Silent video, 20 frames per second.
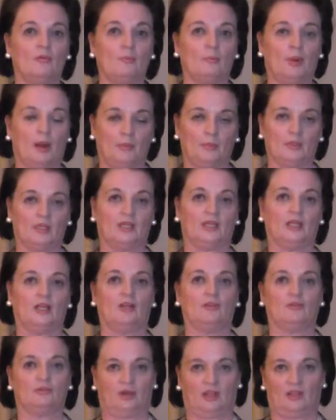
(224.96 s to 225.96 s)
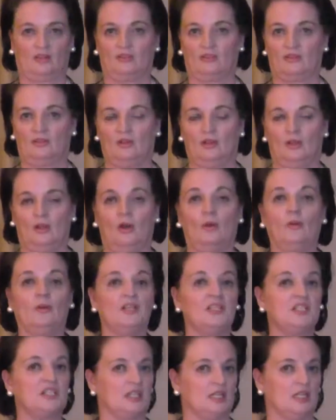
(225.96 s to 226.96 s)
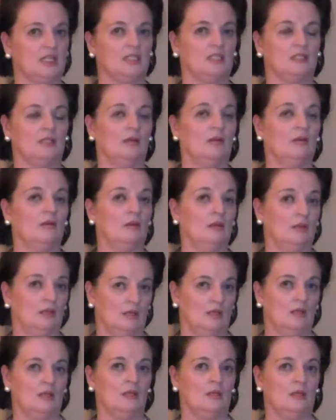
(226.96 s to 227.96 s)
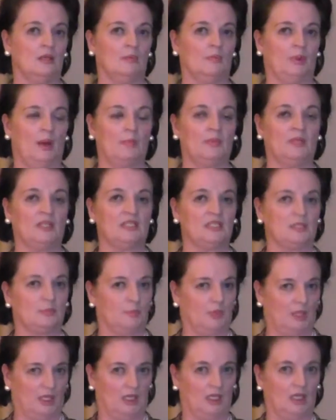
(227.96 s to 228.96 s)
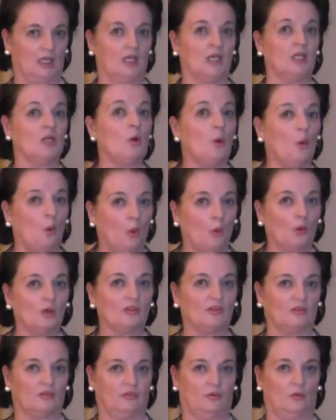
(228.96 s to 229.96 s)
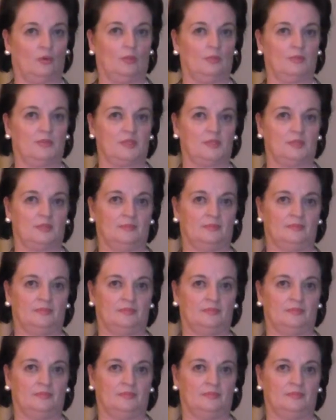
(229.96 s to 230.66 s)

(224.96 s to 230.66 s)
public address, or indeed public speaking in all its forms.